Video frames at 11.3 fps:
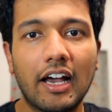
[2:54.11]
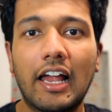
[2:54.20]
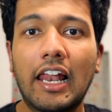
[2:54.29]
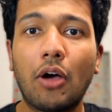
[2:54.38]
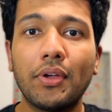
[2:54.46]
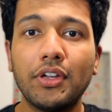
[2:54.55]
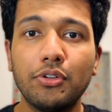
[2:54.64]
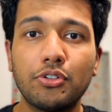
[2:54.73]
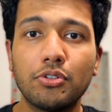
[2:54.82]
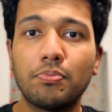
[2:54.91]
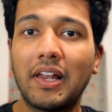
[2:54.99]
allowing you
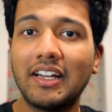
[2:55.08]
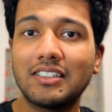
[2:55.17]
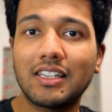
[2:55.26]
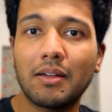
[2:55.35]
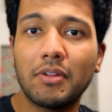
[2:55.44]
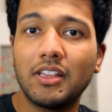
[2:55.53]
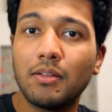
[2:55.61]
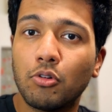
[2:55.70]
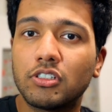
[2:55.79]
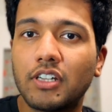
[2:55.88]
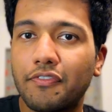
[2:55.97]
to place them in the
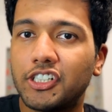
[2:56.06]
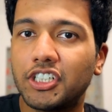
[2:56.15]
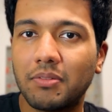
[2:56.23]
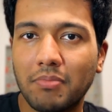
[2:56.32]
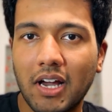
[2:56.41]
most efficient